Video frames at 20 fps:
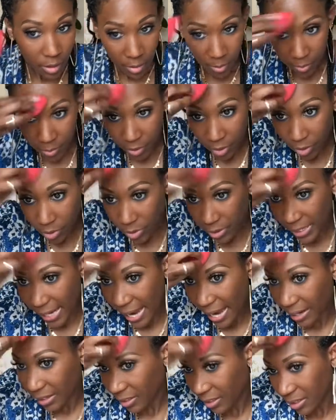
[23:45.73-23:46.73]
But old
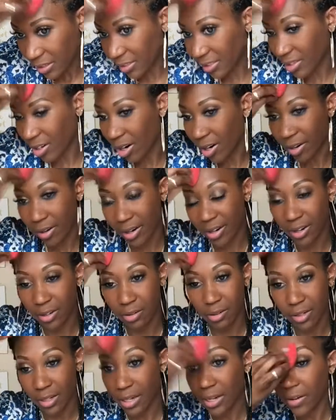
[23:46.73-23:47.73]
acne scarring
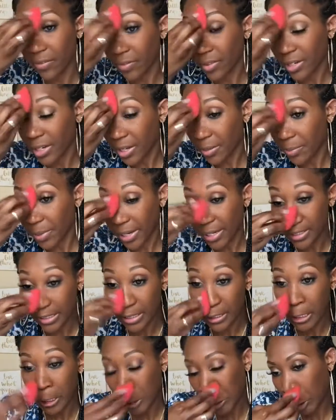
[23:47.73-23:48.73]
on an everyday
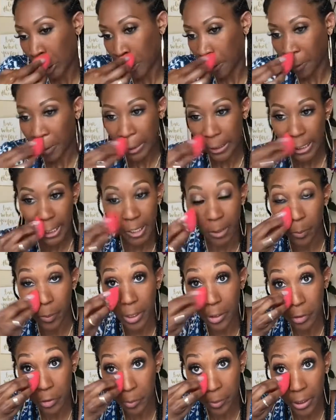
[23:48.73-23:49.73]
basis, they don't
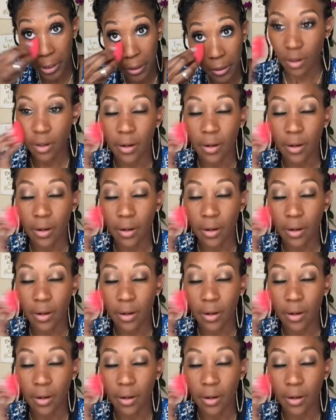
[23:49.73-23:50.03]
bother me.